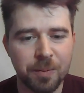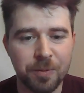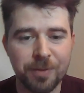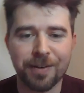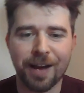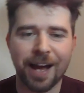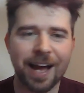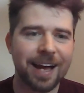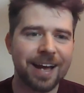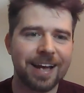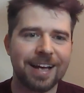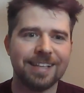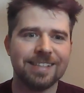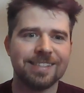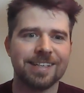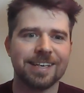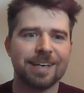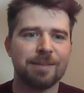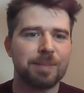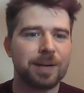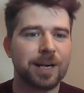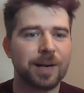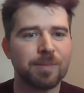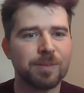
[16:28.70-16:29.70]
but with hand,
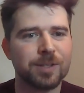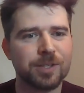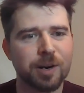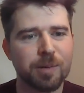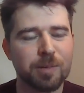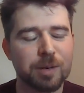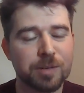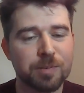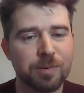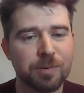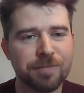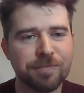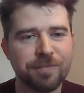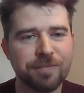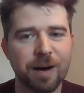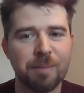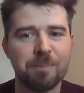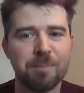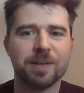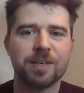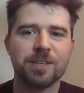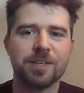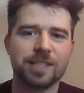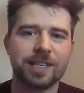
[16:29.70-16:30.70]
it becomes so much more
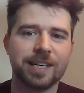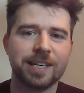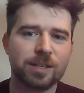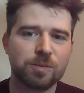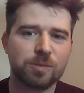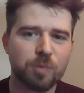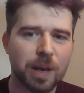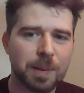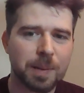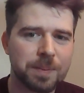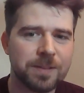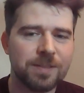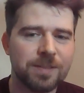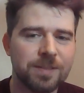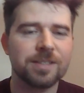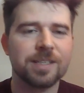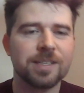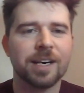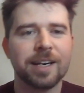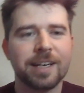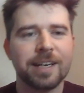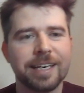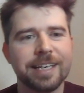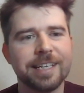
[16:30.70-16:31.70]
fun because he has
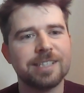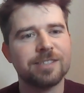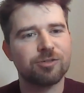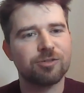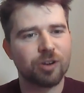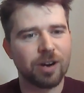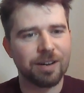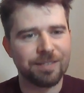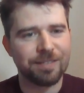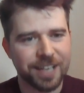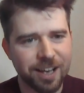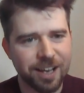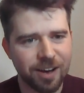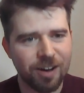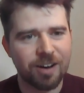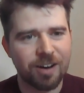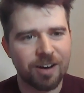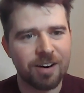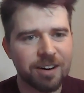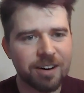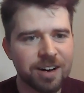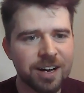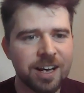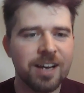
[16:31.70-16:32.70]
weapons. He can drive a
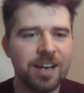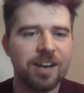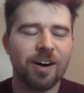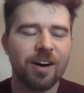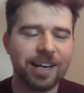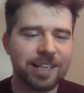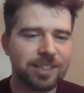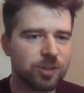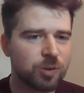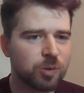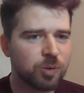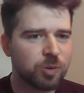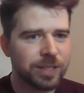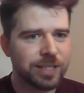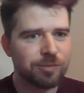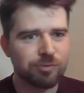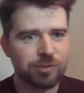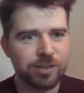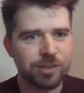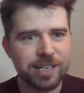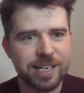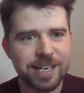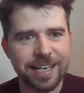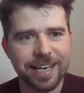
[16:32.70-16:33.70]
car. I can do all these
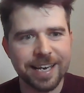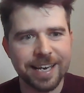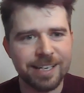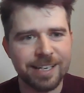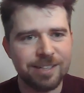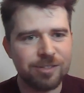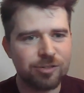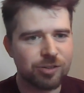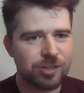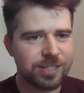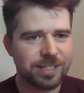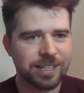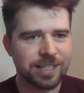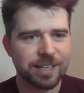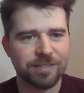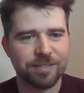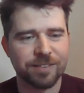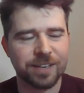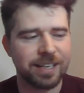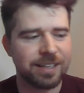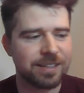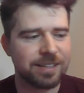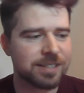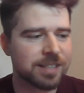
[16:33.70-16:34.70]
really interesting
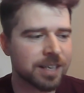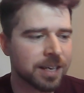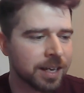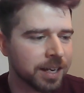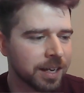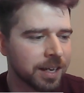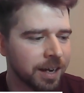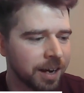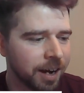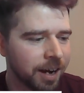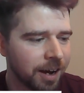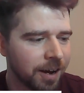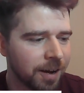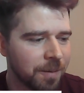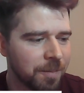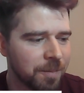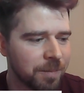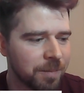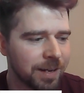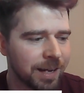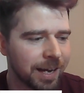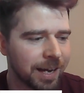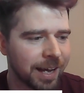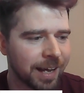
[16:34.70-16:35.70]
things.
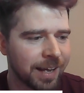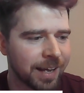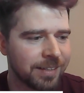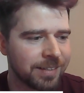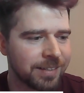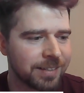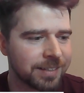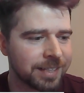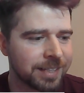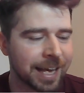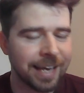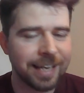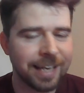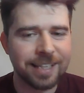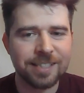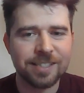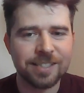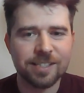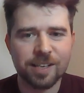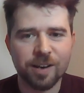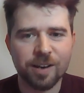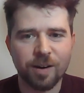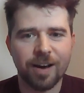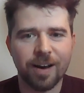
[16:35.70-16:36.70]
And yeah,
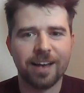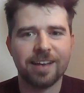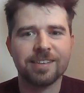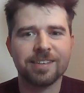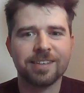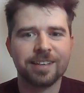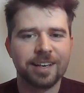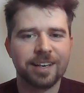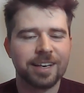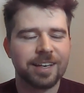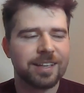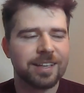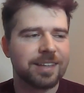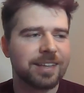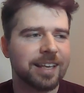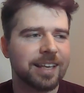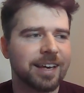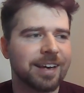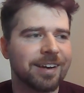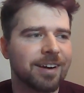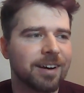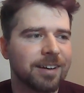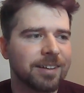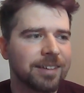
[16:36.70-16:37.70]
inside
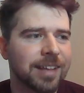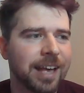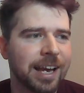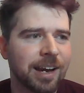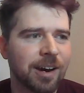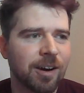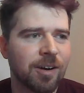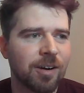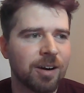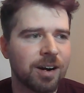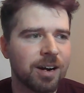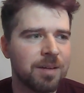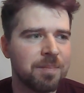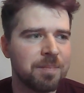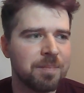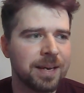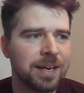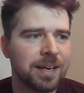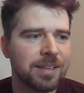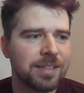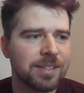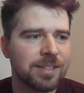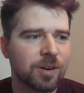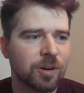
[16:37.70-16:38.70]
they are a
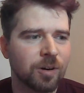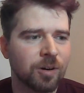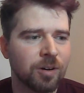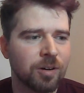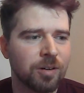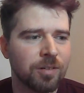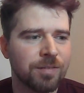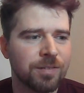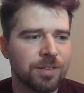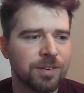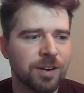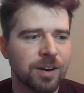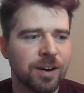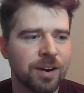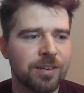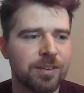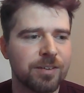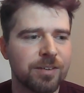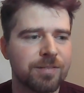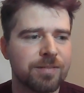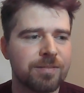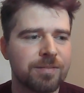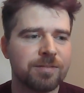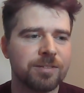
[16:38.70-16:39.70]
mix of
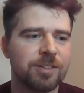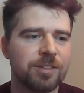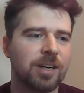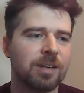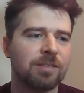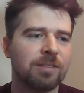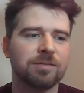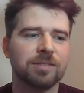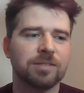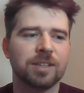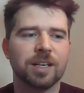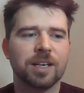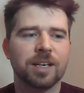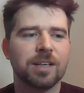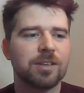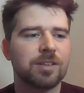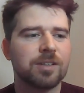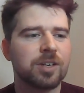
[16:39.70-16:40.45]
kind of, you know,